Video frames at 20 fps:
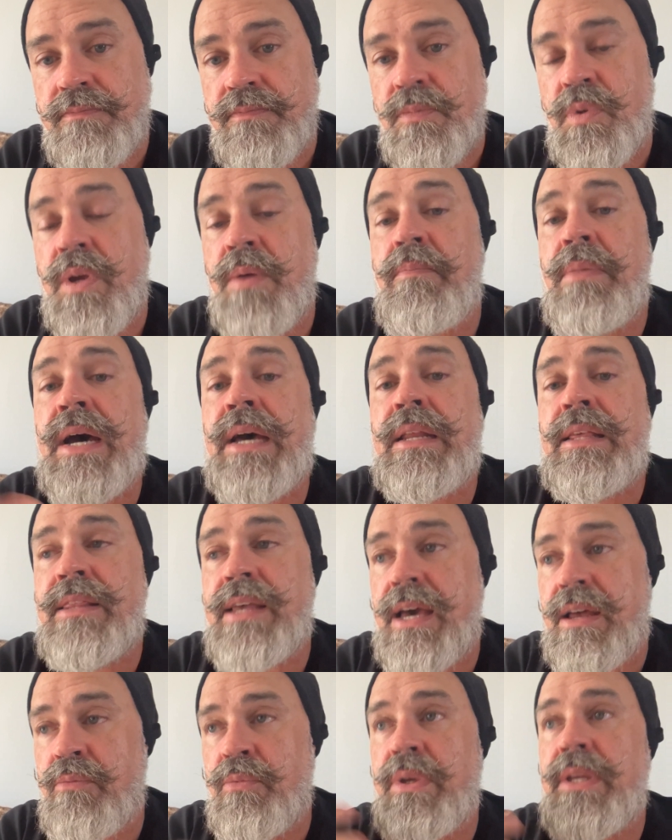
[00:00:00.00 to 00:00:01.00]
We embody
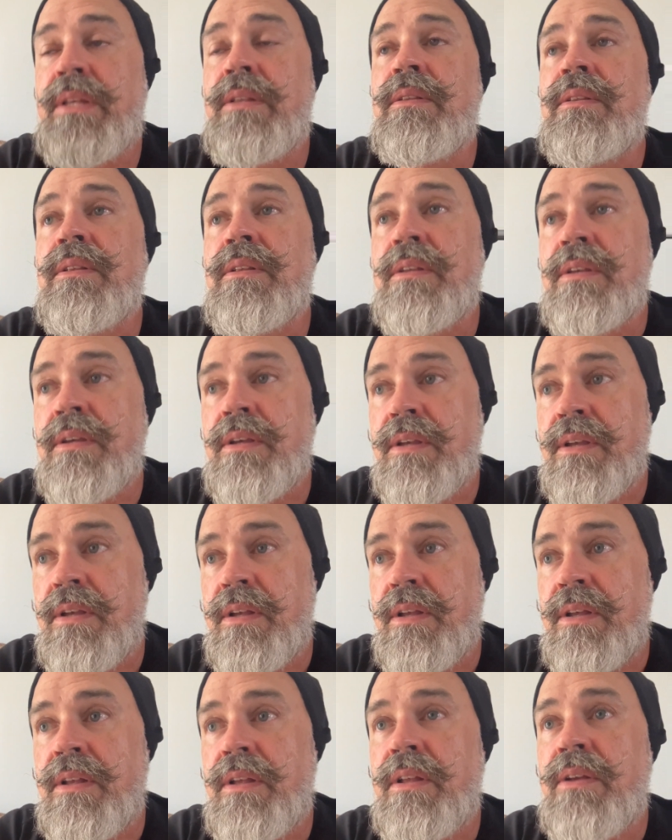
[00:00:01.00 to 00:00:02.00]
that and we,
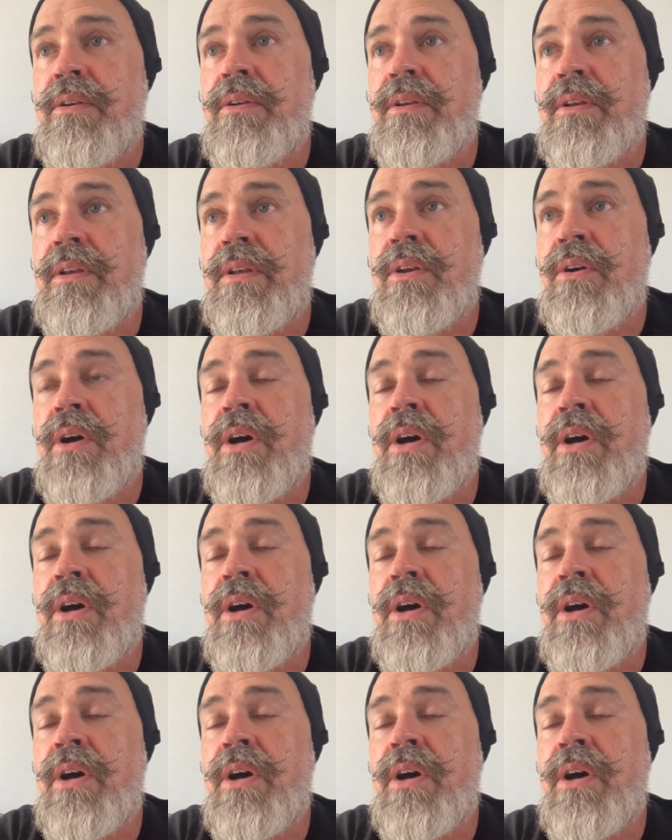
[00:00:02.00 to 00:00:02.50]
you know,